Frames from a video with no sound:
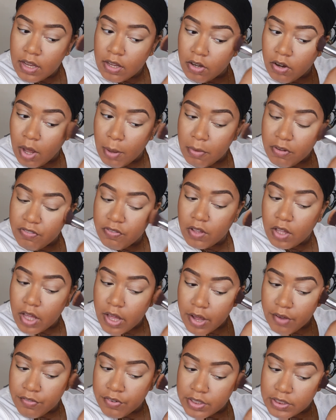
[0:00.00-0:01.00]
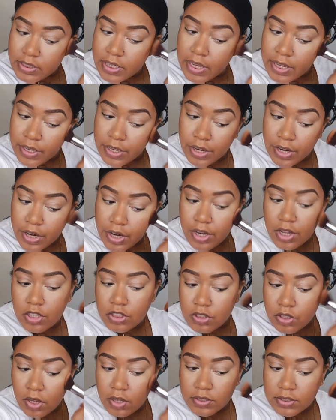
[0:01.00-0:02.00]
you know, I'm a full coverage kind of
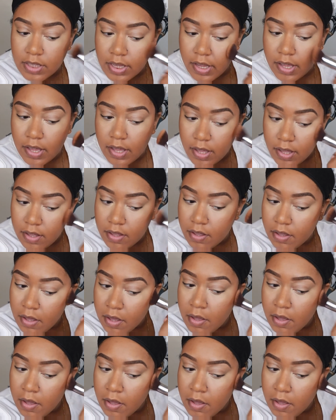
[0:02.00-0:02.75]
girl, so I was like, huh,